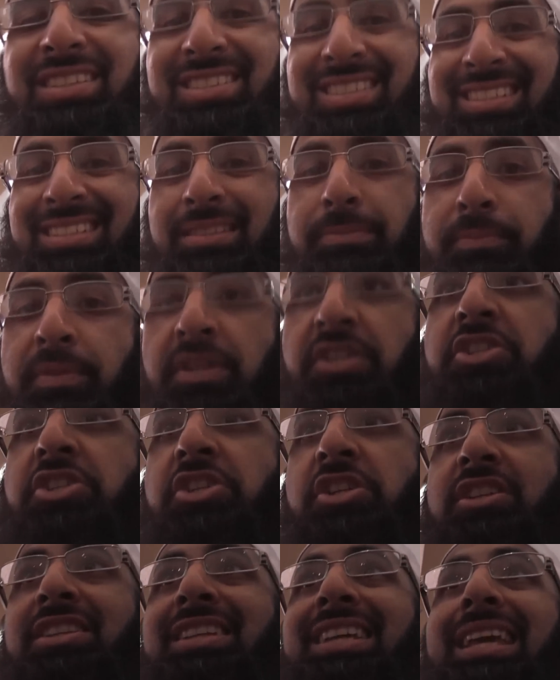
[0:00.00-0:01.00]
This is
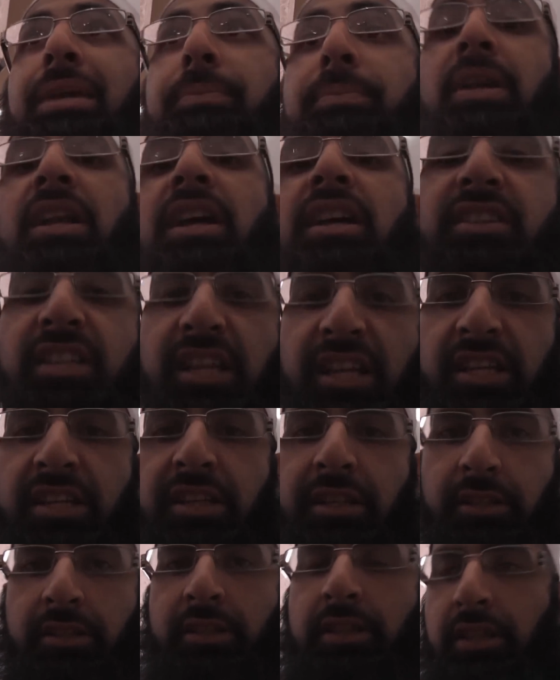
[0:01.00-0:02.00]
Masjid Qiblatain.